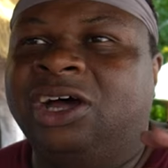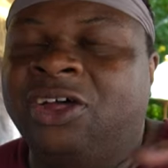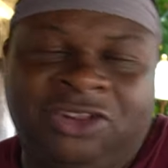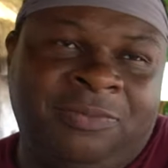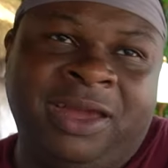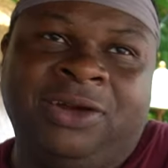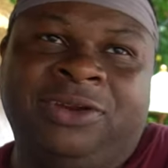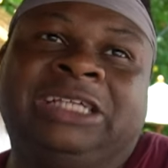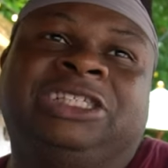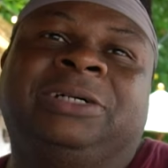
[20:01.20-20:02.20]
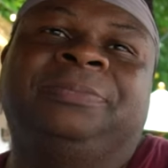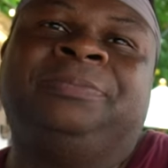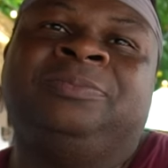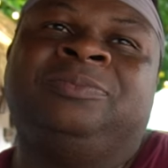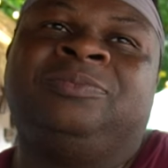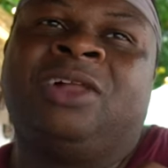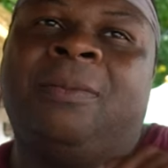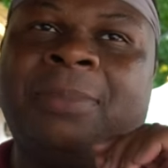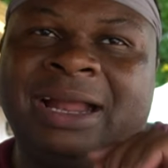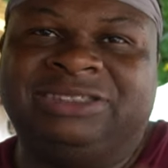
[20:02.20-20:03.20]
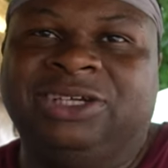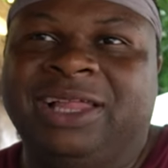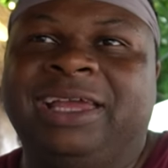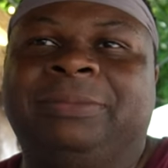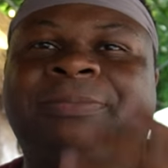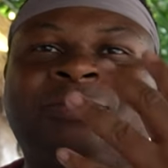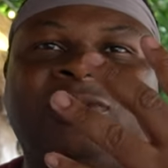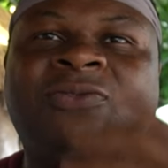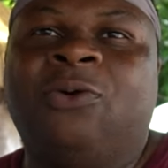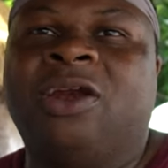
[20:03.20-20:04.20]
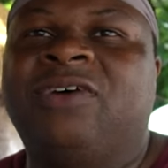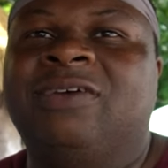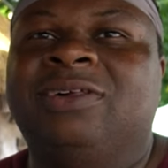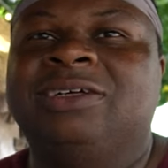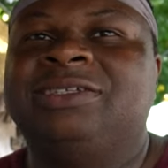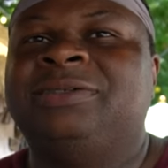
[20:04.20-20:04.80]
other than mango ketchup but I still like it. Four to five balls.